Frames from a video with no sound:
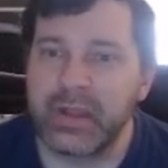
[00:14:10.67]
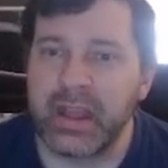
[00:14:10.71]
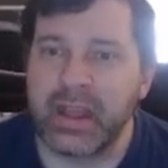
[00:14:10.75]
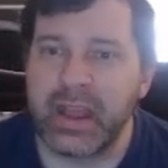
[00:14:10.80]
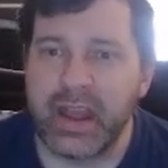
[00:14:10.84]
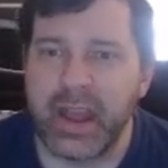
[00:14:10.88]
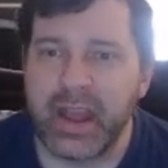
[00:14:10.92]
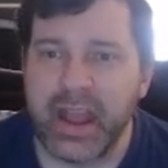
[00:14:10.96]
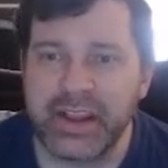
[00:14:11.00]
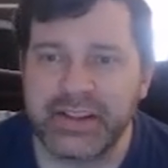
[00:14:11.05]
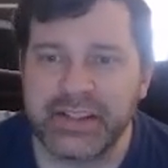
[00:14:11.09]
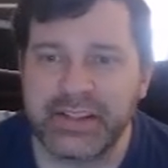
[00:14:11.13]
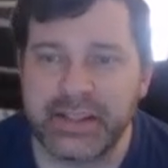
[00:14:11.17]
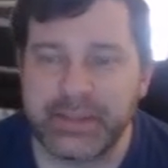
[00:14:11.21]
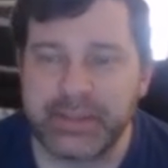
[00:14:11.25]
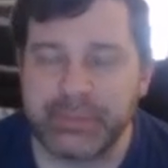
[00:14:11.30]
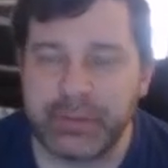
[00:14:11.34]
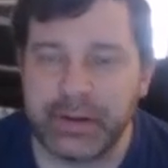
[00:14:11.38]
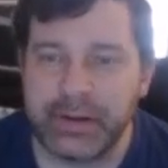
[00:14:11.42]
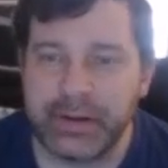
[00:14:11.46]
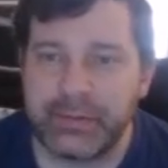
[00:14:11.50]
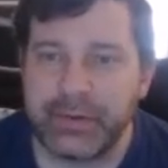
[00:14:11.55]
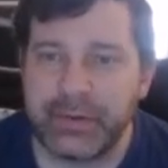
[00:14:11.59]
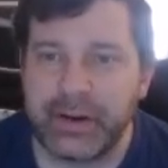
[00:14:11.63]
Actually, it's pretty
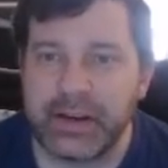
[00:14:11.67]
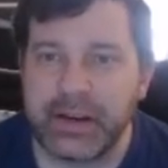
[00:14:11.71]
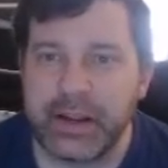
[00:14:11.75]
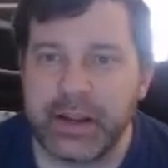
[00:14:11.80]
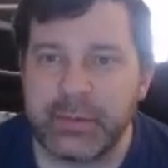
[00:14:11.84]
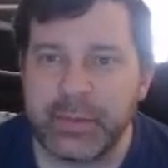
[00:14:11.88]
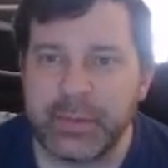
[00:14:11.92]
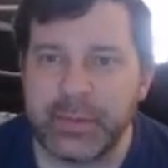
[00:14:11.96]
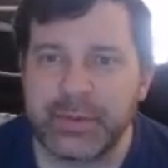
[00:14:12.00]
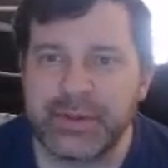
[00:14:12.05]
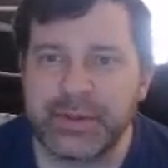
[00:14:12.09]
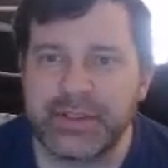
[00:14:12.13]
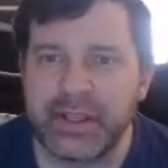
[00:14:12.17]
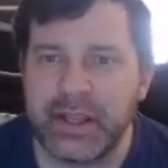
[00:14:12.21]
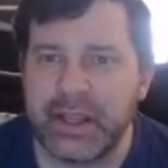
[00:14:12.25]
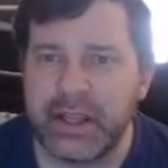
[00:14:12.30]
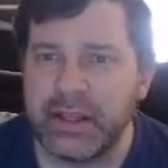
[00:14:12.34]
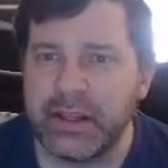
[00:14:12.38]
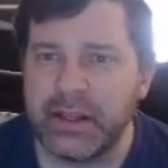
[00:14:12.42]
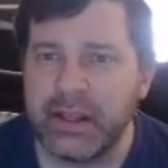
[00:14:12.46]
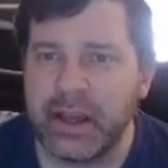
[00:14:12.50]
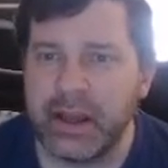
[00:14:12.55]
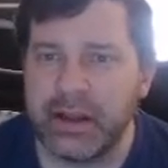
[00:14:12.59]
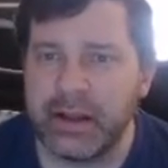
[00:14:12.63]
funny. I remember seeing
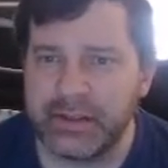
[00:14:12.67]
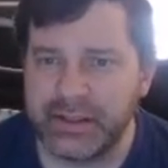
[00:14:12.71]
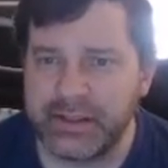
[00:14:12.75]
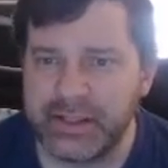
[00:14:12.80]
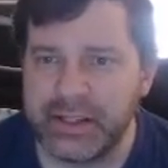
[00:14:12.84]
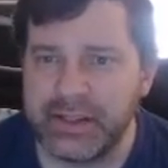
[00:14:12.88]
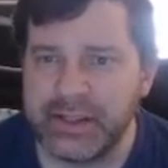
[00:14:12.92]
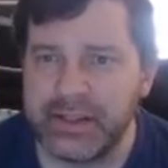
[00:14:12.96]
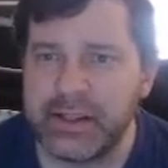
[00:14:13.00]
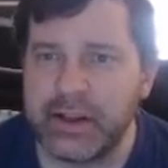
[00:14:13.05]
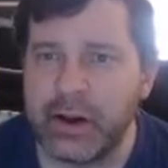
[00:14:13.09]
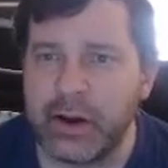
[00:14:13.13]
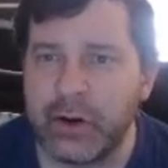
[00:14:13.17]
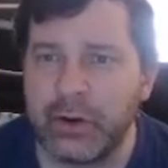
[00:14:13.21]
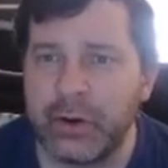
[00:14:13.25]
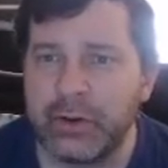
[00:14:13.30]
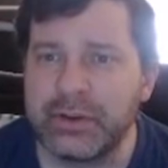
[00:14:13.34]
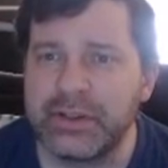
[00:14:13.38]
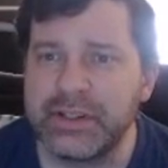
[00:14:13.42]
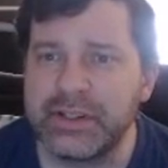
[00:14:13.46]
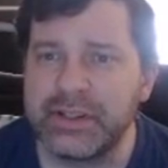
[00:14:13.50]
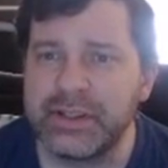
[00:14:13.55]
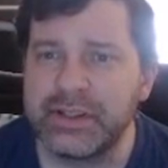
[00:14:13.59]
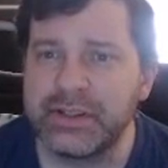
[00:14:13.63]
the
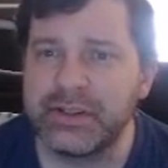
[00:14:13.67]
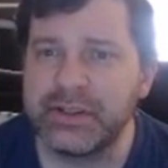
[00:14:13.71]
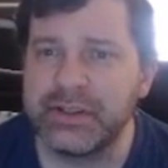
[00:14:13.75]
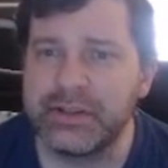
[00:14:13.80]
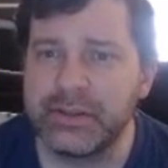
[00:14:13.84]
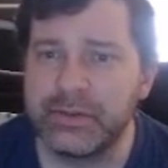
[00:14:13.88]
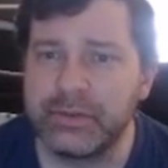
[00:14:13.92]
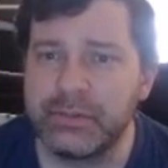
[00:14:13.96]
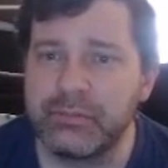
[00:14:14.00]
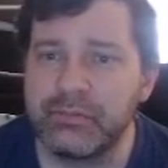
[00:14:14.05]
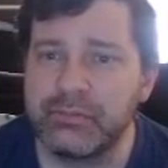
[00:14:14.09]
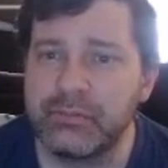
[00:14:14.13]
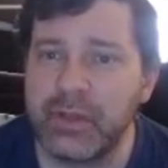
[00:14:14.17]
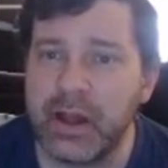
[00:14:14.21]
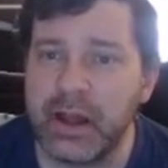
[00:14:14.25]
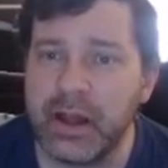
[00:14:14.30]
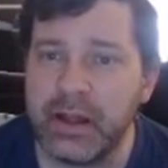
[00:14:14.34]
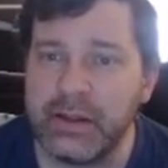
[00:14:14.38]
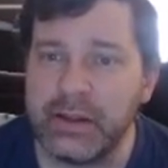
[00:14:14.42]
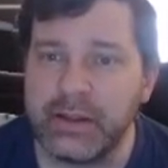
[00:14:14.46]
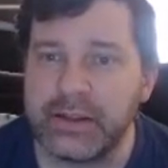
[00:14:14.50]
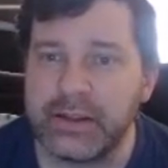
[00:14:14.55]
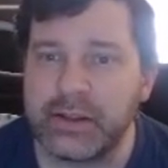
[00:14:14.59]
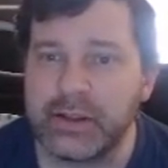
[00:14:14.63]
art,
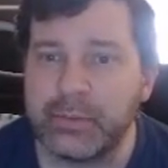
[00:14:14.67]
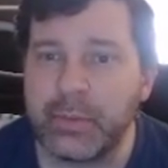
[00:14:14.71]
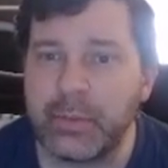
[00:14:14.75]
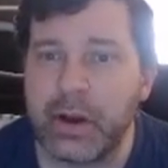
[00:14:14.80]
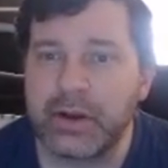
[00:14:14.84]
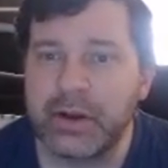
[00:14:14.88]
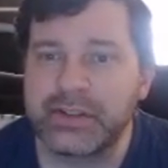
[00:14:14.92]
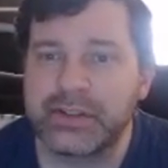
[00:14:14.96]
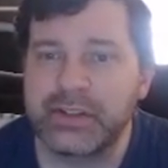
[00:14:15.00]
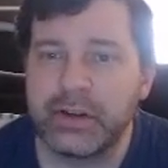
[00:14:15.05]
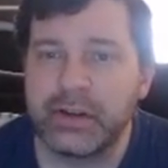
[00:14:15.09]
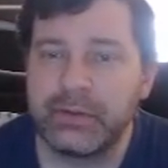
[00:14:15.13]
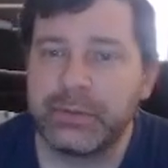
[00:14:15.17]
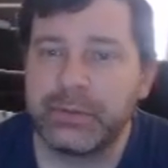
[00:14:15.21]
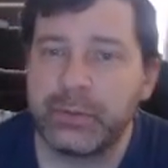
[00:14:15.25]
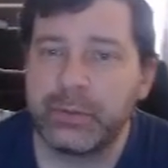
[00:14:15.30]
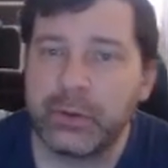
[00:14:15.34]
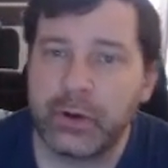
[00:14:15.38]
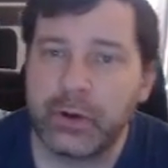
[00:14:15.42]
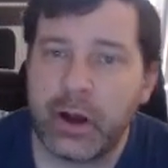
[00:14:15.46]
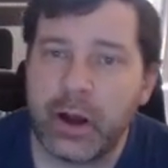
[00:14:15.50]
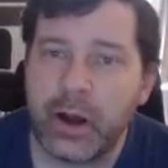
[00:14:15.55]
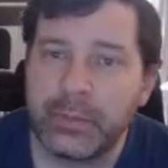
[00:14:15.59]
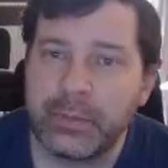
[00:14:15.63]
like the box art for
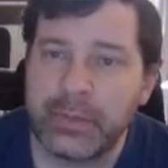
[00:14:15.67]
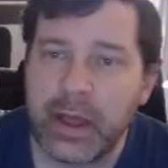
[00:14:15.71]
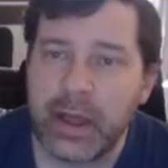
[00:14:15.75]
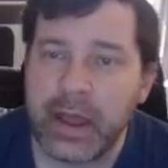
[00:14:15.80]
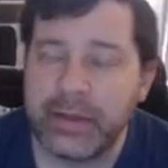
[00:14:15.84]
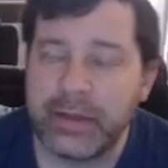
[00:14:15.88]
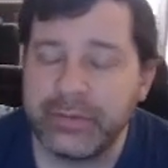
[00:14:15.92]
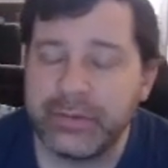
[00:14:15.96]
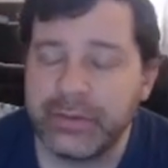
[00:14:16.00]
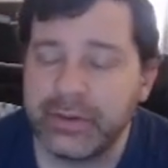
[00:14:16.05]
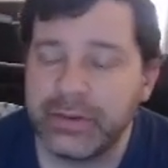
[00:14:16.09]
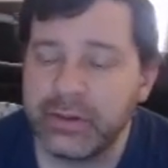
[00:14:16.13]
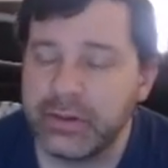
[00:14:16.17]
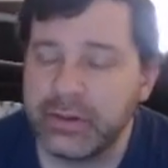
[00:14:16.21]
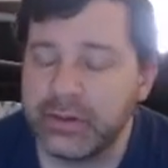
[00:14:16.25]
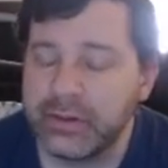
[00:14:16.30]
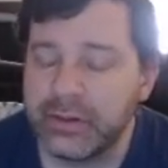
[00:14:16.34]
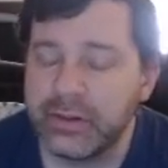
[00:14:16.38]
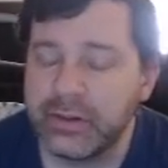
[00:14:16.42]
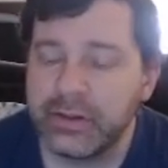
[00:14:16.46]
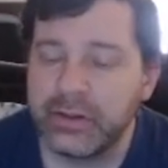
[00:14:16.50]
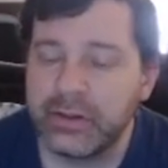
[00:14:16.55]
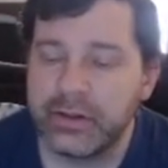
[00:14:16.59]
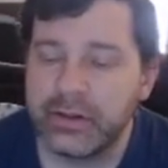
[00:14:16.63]
Omnath,
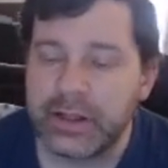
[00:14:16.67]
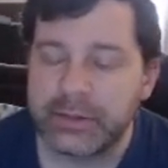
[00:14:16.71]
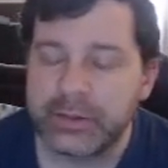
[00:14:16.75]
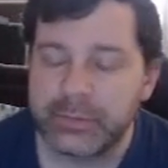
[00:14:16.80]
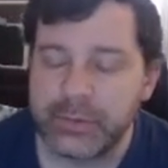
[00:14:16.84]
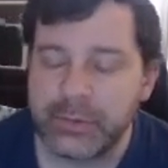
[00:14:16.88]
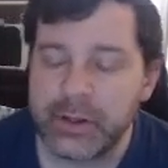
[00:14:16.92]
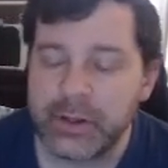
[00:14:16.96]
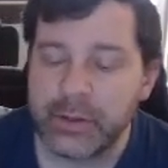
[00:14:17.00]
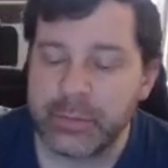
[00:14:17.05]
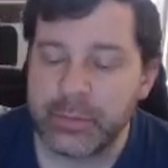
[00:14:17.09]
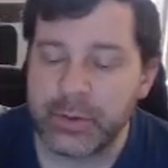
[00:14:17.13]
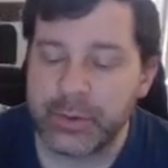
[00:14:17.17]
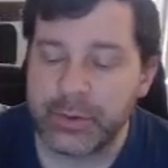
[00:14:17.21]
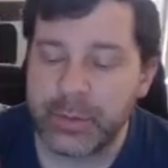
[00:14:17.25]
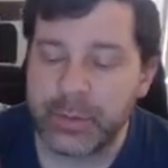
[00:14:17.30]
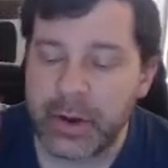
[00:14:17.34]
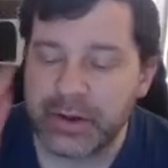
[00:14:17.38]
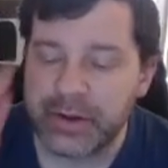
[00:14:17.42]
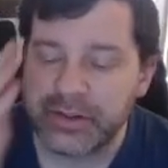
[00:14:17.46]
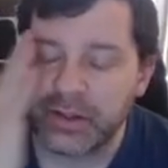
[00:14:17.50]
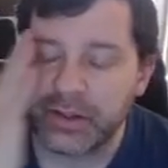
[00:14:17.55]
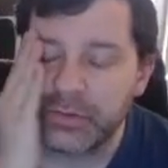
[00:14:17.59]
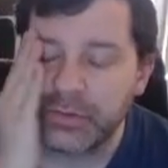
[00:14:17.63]
like the box
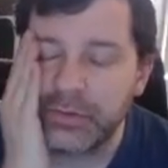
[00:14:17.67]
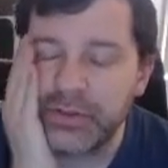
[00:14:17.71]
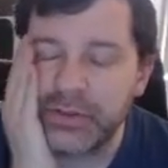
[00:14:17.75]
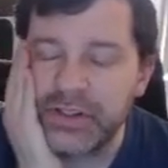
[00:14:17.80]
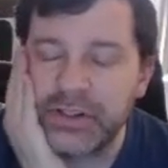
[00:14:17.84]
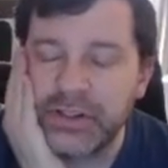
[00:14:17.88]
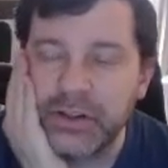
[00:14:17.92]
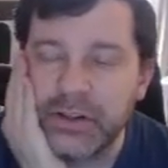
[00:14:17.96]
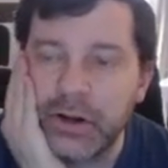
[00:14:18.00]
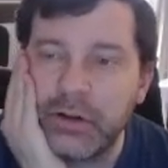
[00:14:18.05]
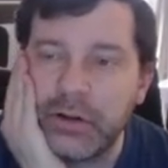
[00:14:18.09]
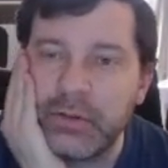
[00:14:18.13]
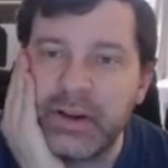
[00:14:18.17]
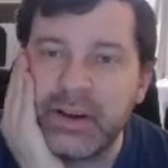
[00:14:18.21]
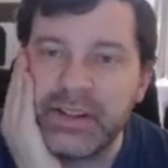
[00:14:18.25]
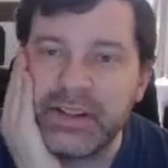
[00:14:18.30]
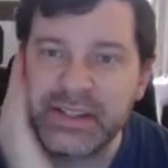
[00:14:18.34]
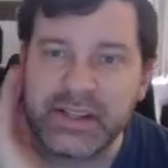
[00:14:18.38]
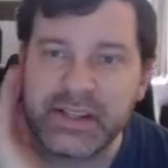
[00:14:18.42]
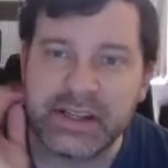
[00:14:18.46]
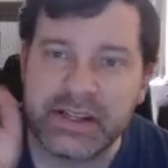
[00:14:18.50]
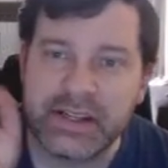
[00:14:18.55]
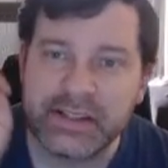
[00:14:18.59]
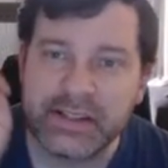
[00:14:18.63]
art for Zendikar Rising,
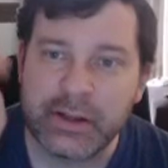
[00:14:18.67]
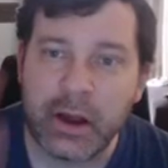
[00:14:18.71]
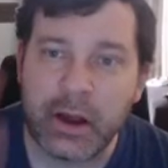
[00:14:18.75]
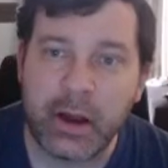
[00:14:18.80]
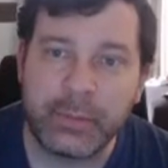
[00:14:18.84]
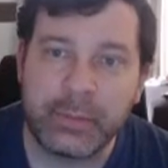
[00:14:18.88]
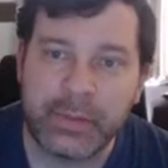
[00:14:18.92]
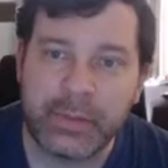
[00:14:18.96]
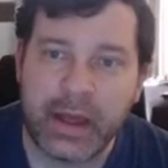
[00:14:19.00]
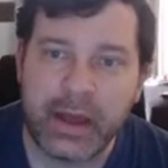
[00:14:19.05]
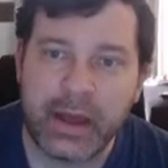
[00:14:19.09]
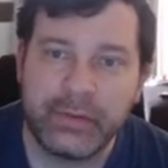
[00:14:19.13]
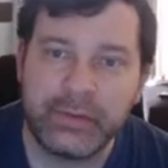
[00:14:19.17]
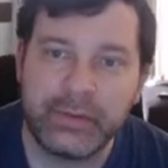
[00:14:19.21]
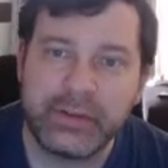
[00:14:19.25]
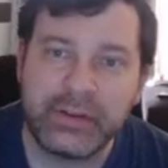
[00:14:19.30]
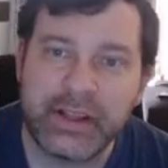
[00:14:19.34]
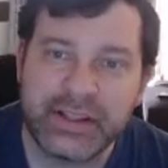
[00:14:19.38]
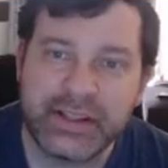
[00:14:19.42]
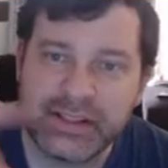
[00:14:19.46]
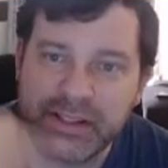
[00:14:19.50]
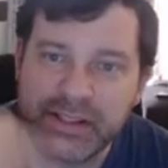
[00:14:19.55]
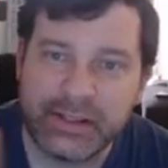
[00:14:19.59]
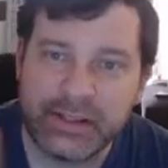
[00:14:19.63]
and it's Omnath, and I
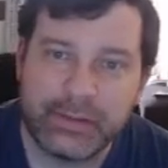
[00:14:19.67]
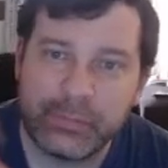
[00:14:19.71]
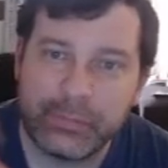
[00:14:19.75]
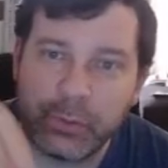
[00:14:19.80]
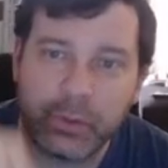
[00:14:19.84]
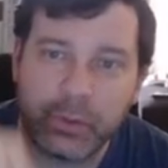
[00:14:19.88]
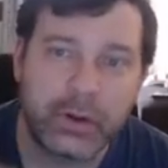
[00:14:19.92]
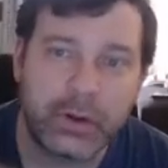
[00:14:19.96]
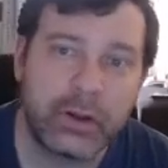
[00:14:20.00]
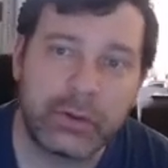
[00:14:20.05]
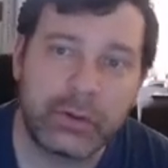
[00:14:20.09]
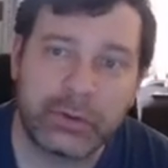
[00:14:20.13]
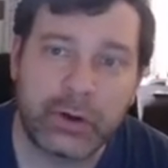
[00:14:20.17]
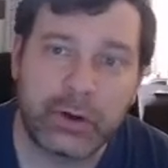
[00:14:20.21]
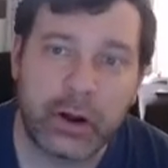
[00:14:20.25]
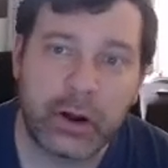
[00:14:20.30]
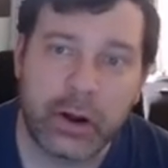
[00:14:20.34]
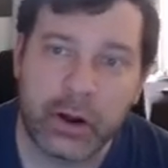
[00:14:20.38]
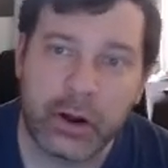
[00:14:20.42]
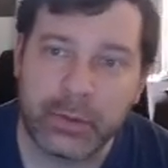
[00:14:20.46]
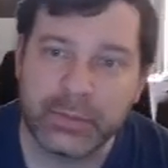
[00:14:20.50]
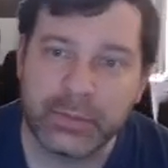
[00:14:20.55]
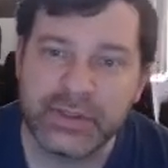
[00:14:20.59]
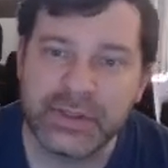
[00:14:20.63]
see the 4-colored
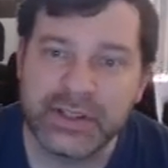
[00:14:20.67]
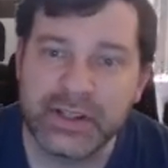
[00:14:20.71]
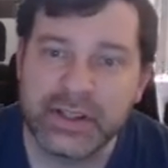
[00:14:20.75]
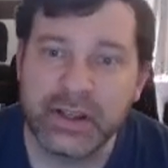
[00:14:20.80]
arms,